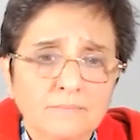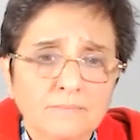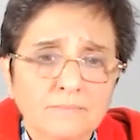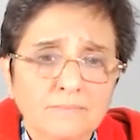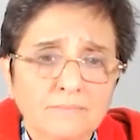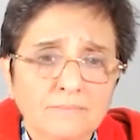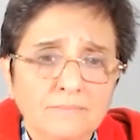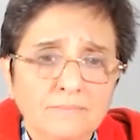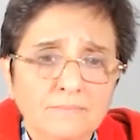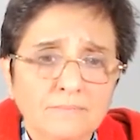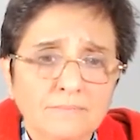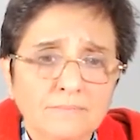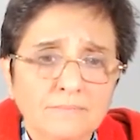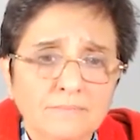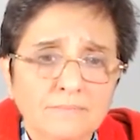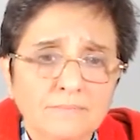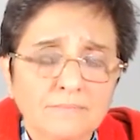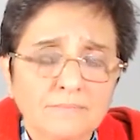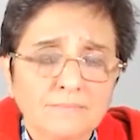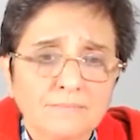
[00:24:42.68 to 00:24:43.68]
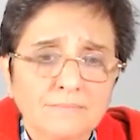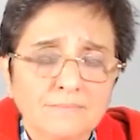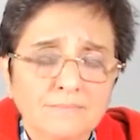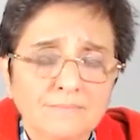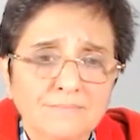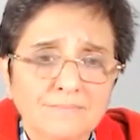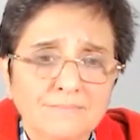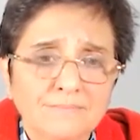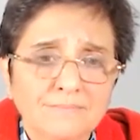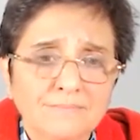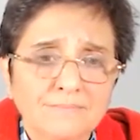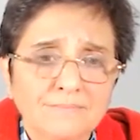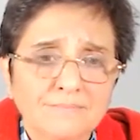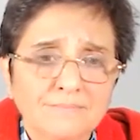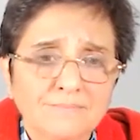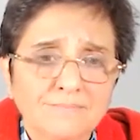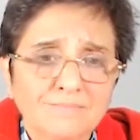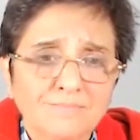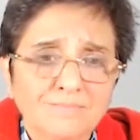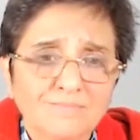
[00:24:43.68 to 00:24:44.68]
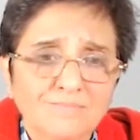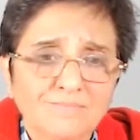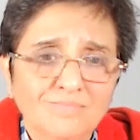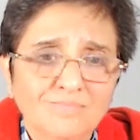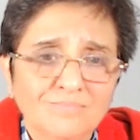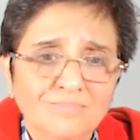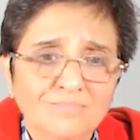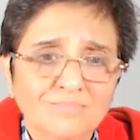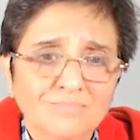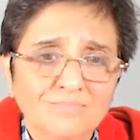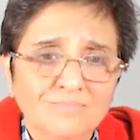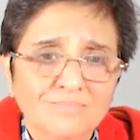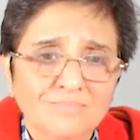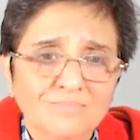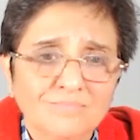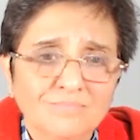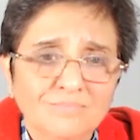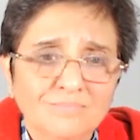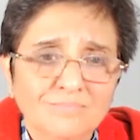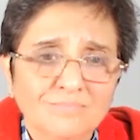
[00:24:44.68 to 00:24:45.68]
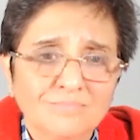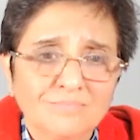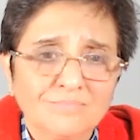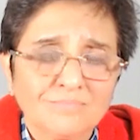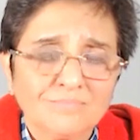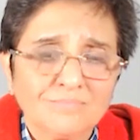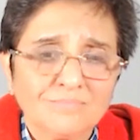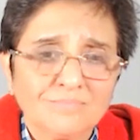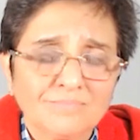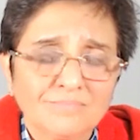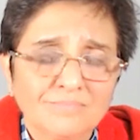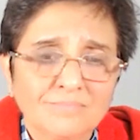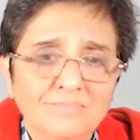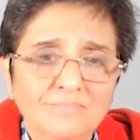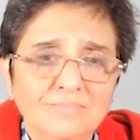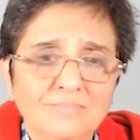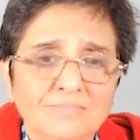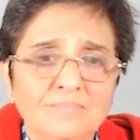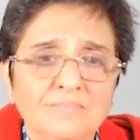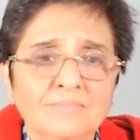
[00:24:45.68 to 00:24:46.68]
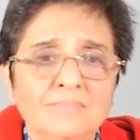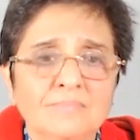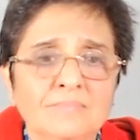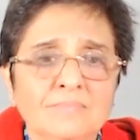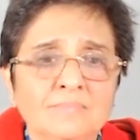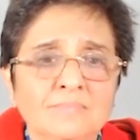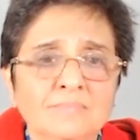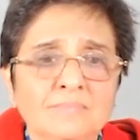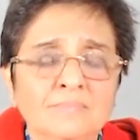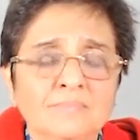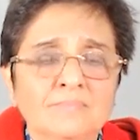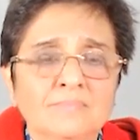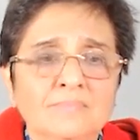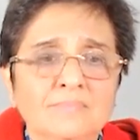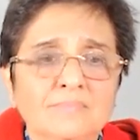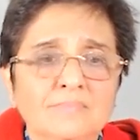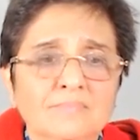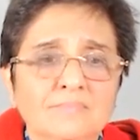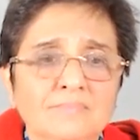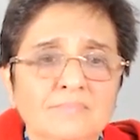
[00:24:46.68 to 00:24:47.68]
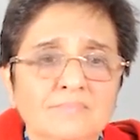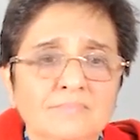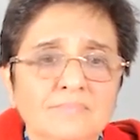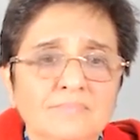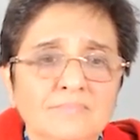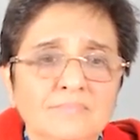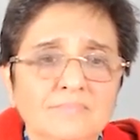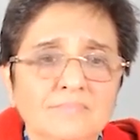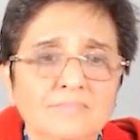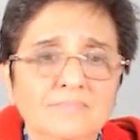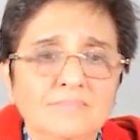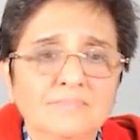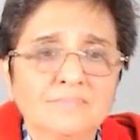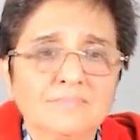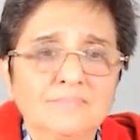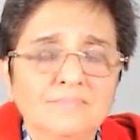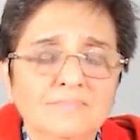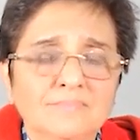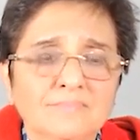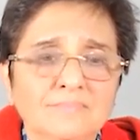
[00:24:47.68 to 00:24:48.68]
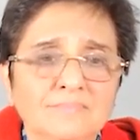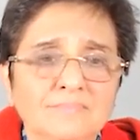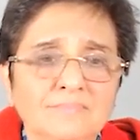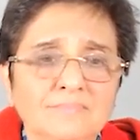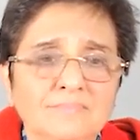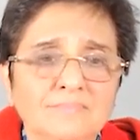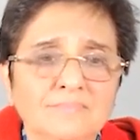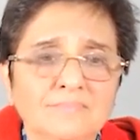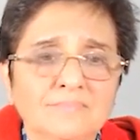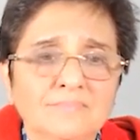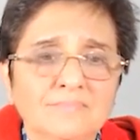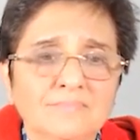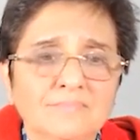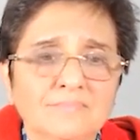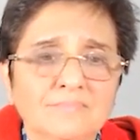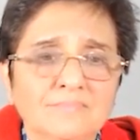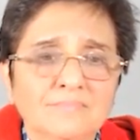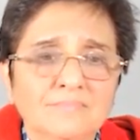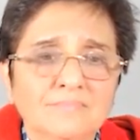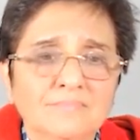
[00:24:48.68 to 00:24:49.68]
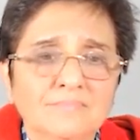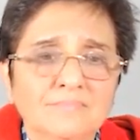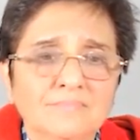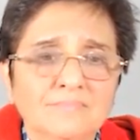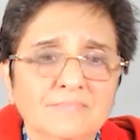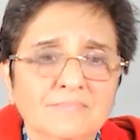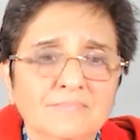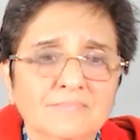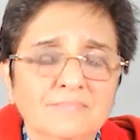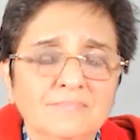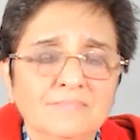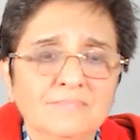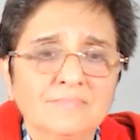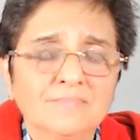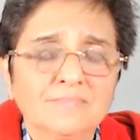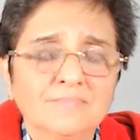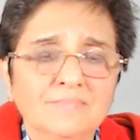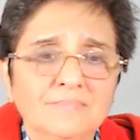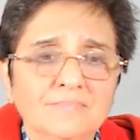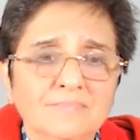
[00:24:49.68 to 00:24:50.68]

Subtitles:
[no speech]